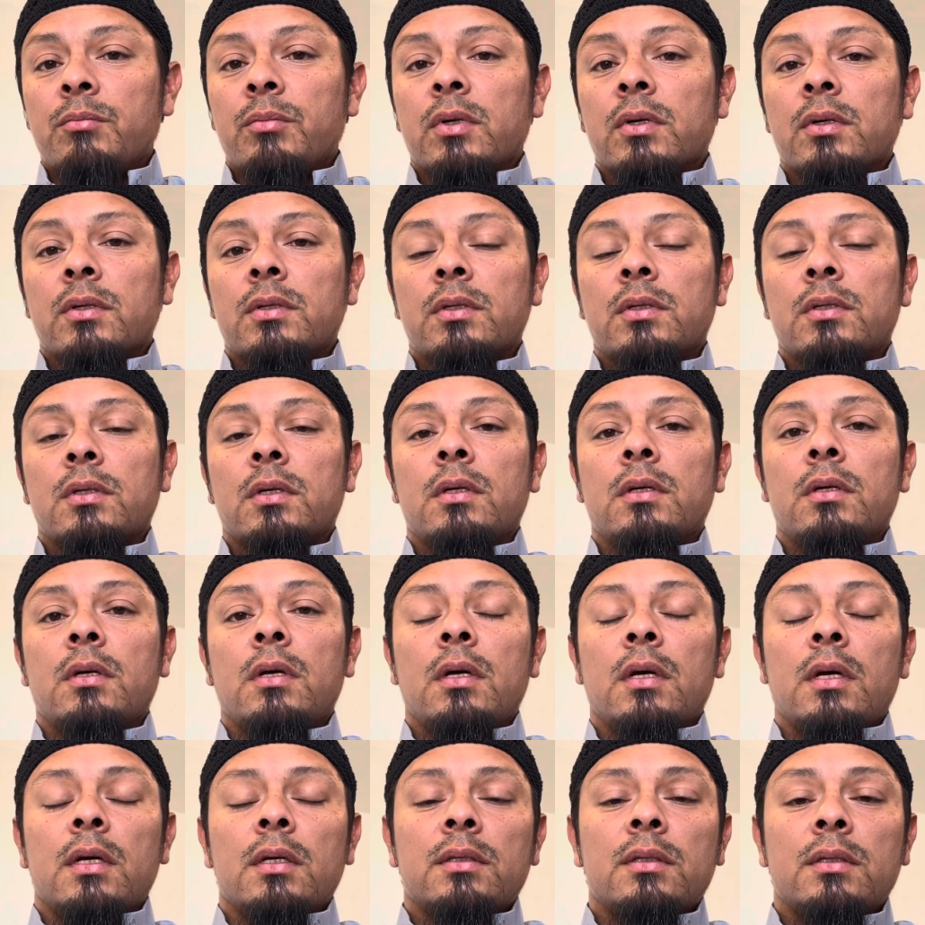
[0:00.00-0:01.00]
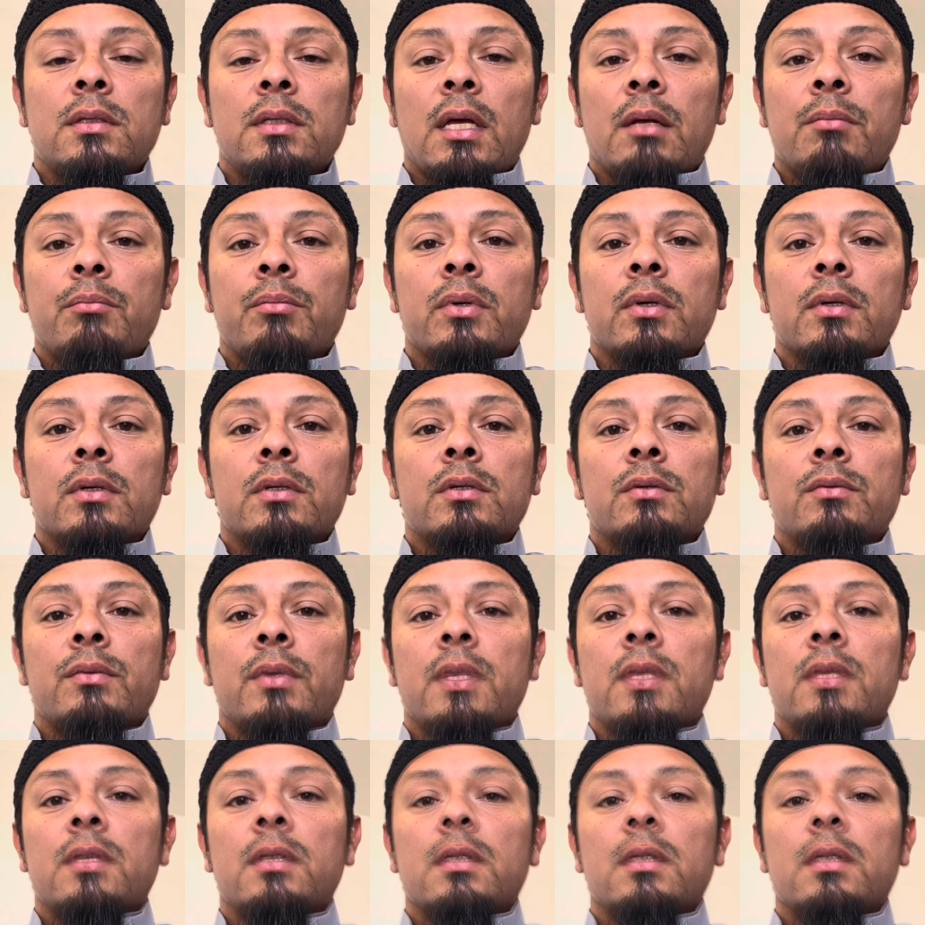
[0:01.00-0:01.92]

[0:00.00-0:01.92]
books, set books, right?